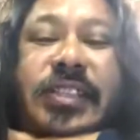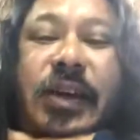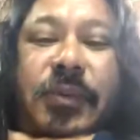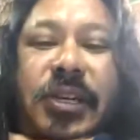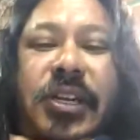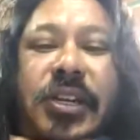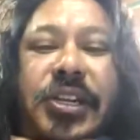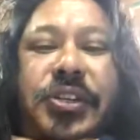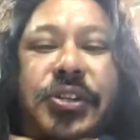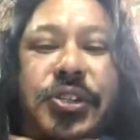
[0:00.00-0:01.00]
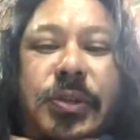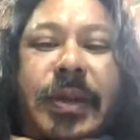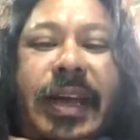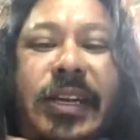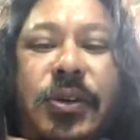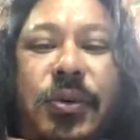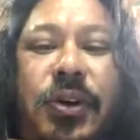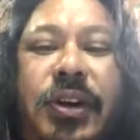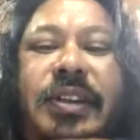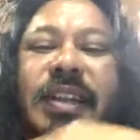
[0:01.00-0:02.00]
there's someone on the YouTube
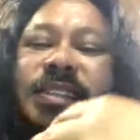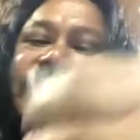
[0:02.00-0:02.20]
headquarters